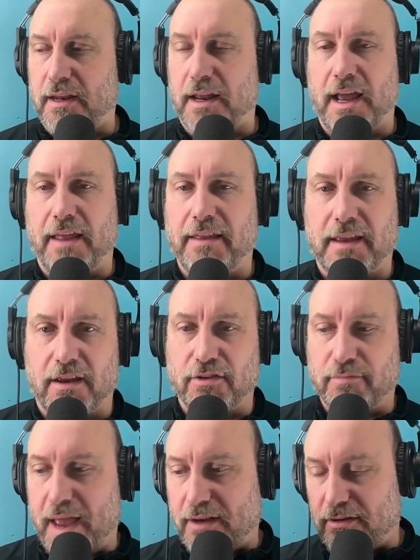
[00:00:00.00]
And I think it goes
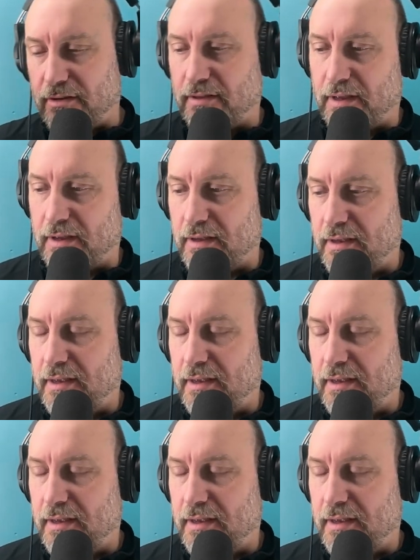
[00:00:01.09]
back to the